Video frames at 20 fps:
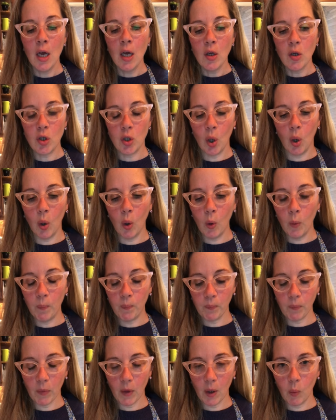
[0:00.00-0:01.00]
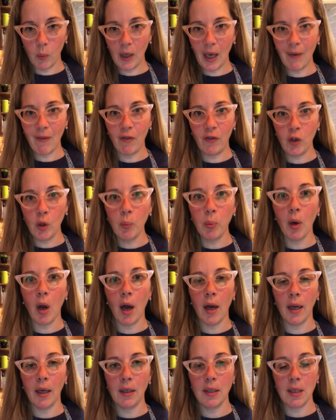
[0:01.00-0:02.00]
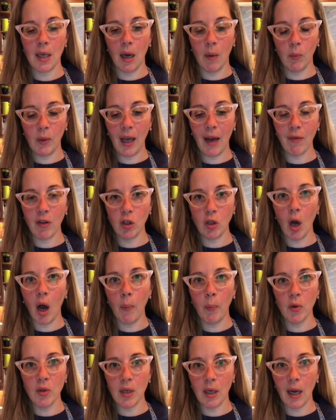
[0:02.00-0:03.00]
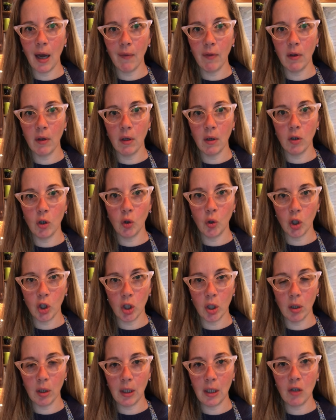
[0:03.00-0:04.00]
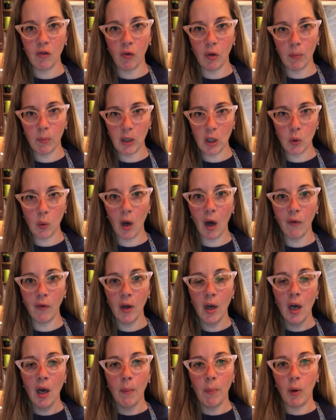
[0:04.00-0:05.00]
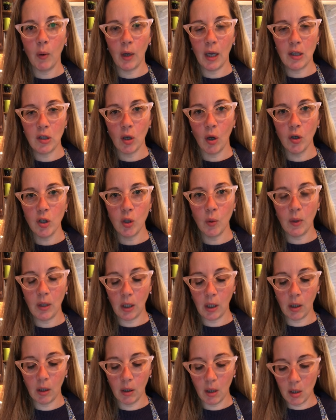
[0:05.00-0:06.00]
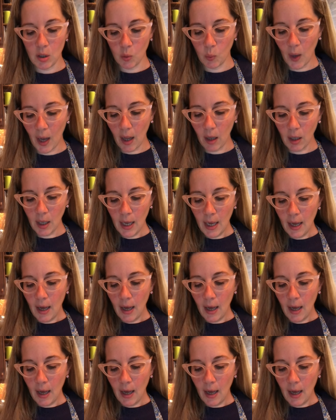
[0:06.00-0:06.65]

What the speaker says: So we have a few products. We have the toppers that have the nutritional yeast for the B12, but it's also in here as well.